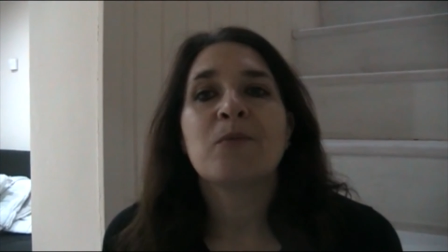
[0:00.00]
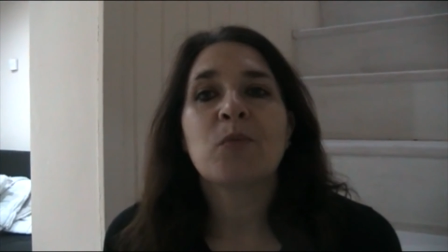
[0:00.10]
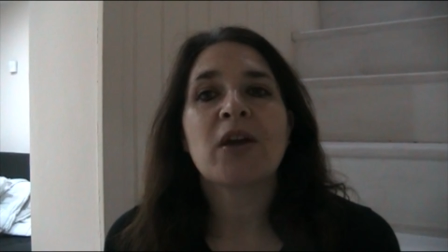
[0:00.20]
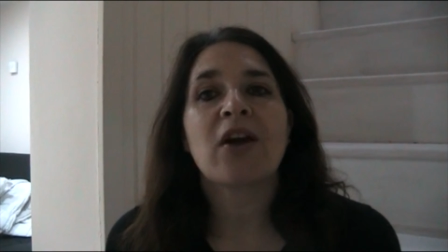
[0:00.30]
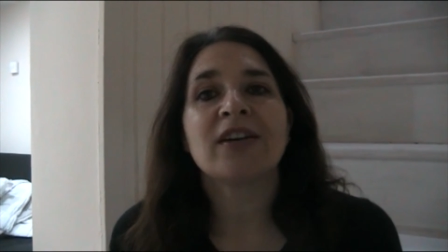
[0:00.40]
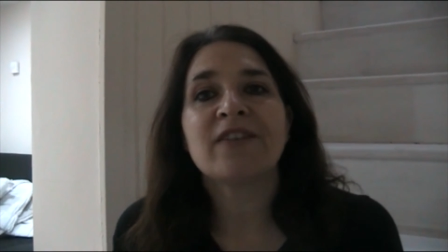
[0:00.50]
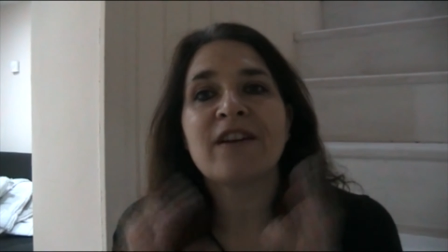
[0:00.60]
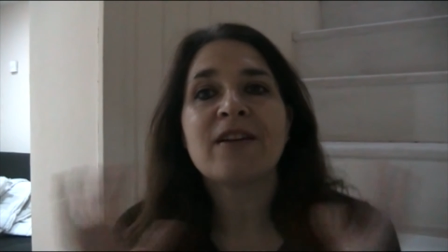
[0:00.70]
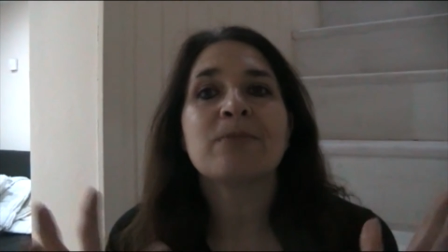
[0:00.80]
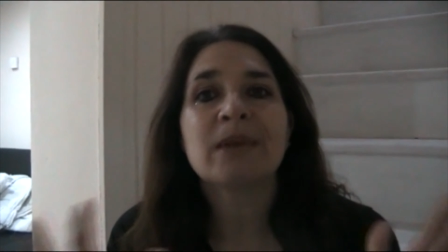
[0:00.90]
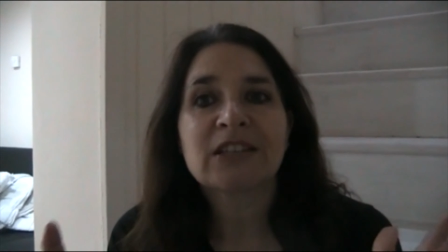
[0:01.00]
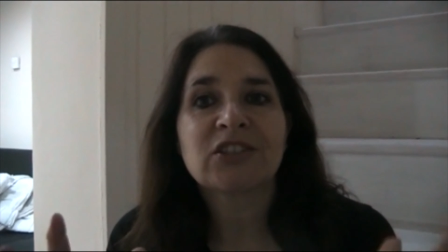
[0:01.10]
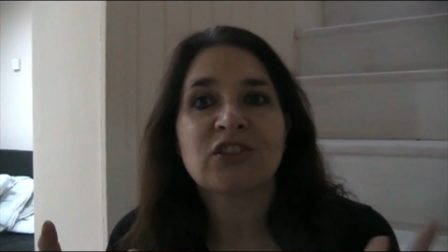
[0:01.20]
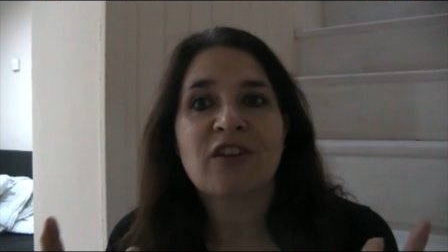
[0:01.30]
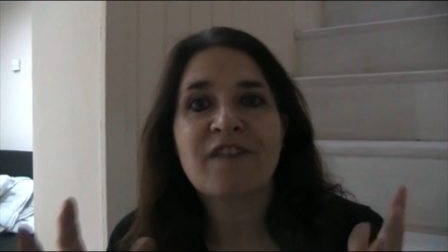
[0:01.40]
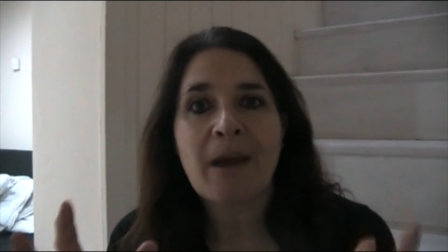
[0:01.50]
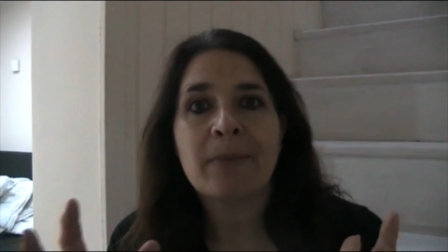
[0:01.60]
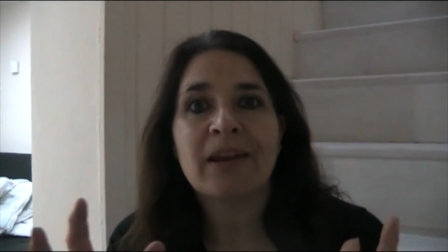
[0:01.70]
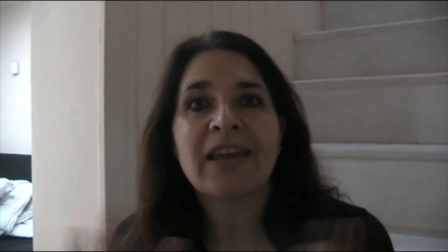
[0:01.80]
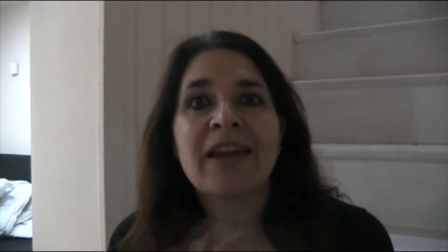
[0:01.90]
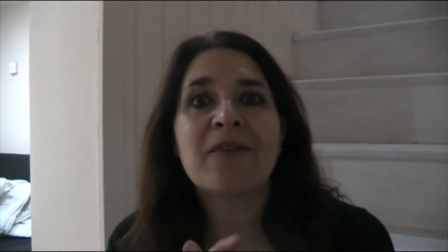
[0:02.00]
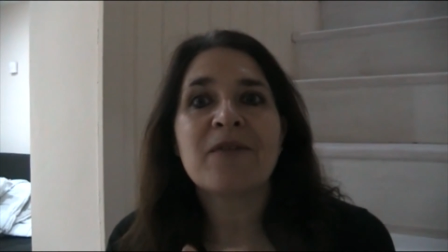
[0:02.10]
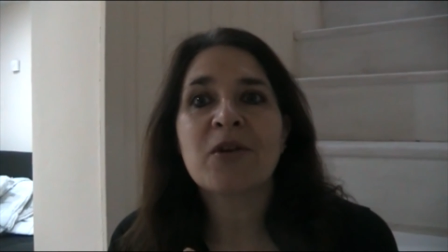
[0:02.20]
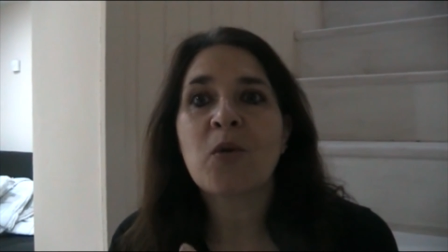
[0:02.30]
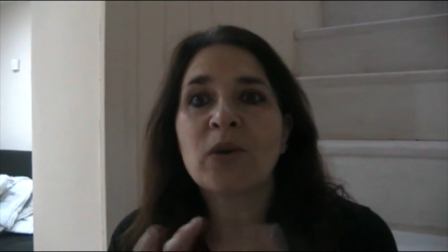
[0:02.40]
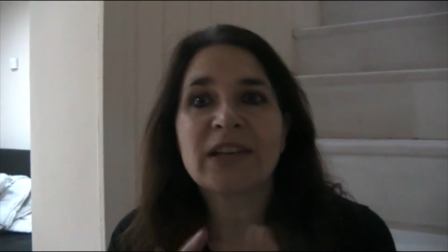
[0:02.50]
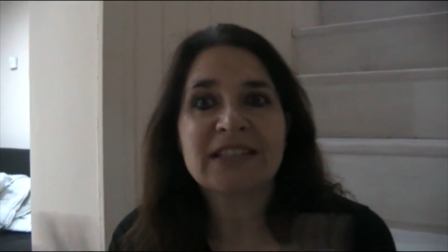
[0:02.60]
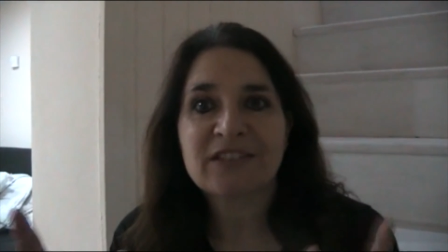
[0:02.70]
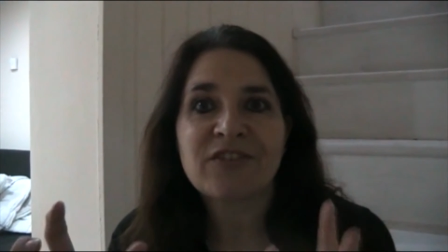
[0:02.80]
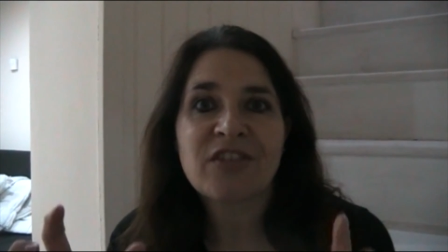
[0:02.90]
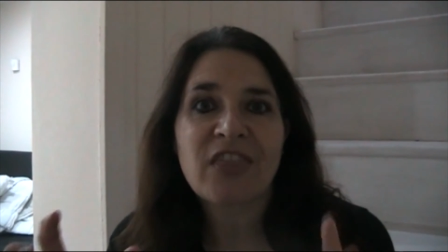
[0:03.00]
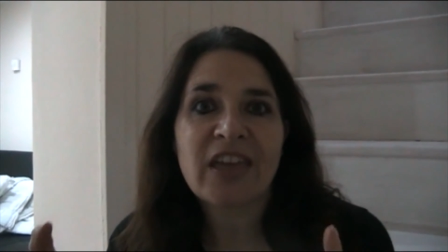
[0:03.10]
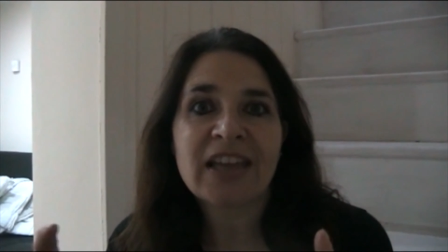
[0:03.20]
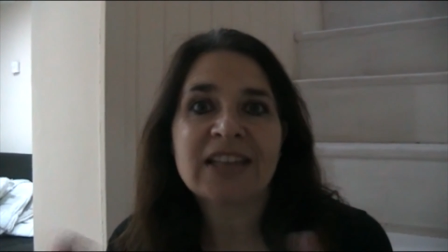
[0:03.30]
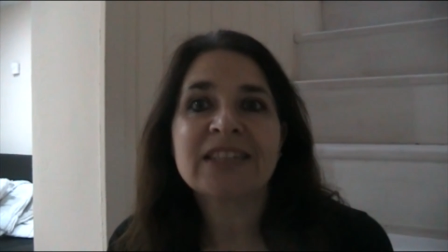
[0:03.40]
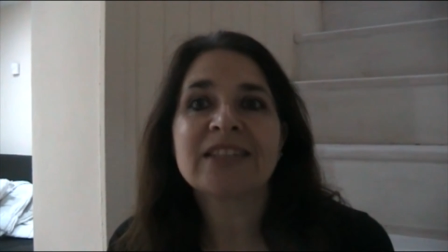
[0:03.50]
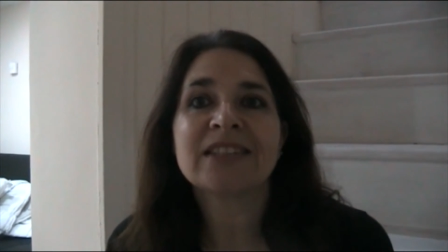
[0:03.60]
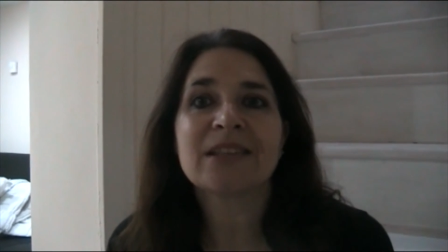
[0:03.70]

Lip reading: We are a very mixed family. We all eat different things.